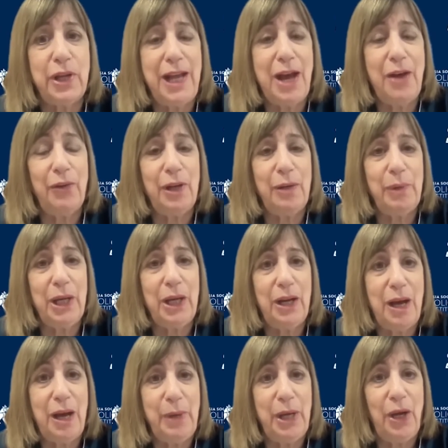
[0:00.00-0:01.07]
now going to be
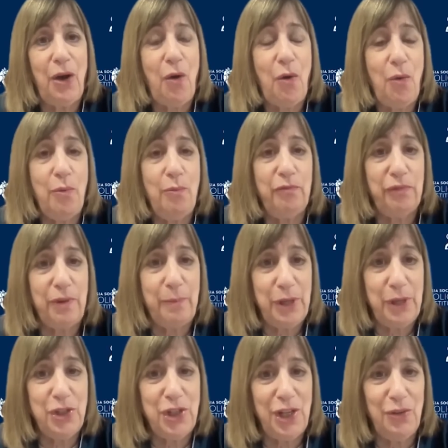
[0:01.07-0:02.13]
coming home from
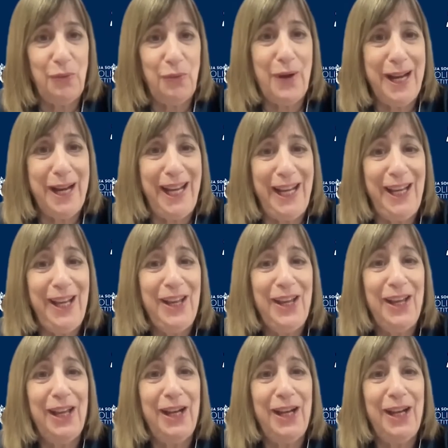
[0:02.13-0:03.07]
the G20,